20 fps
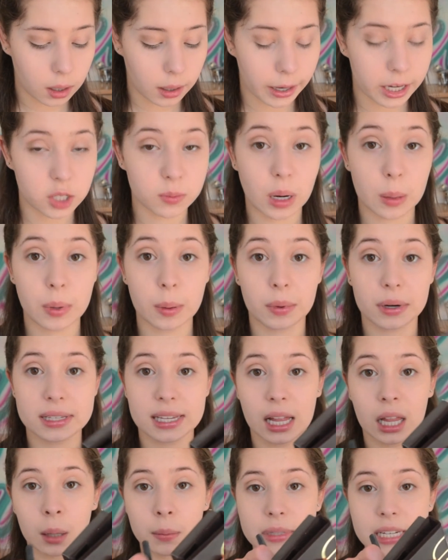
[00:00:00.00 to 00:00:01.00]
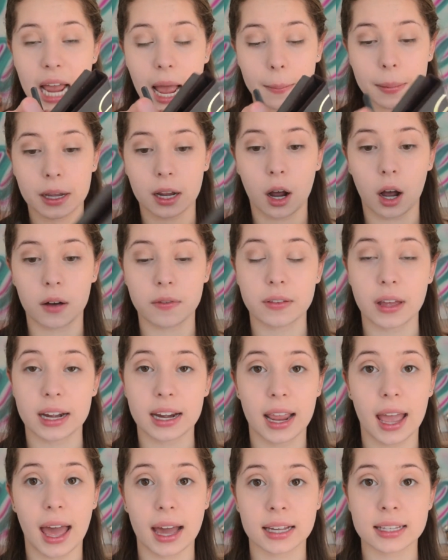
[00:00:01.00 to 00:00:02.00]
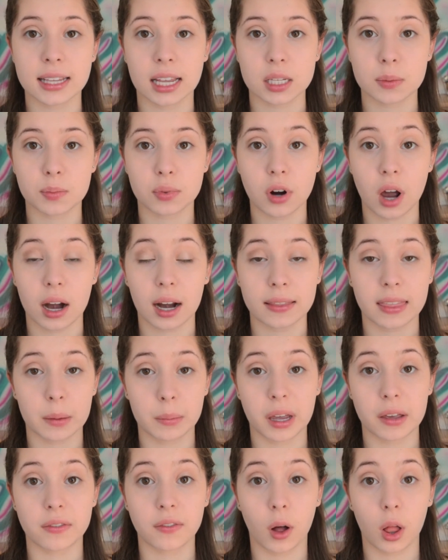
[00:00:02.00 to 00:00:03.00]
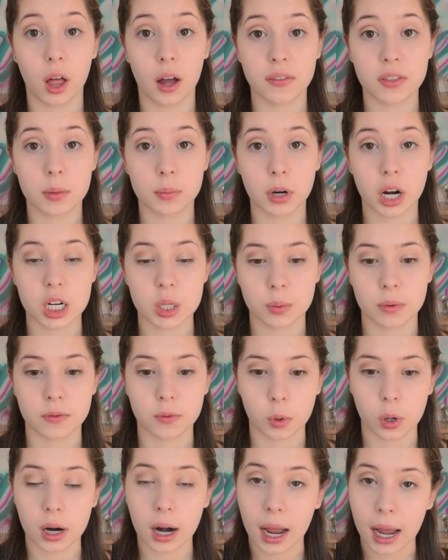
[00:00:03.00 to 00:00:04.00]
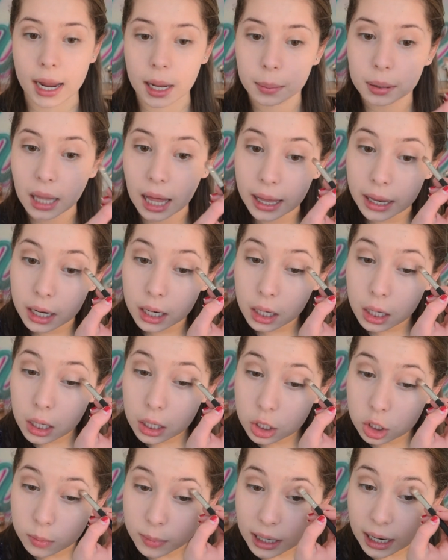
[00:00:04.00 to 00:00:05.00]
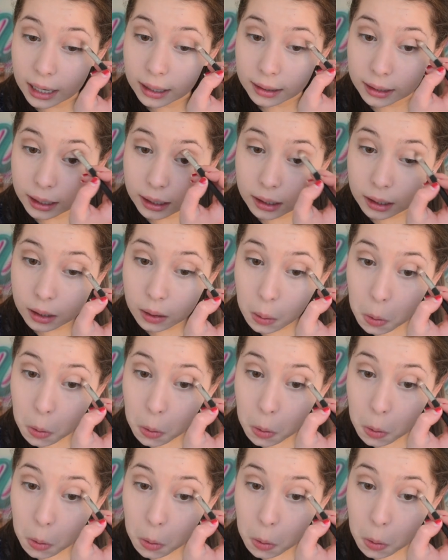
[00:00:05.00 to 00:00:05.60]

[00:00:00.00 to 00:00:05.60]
As you might be able to tell, I'm tapping off any excess product that might fall off the brush before I apply it to my eyelid.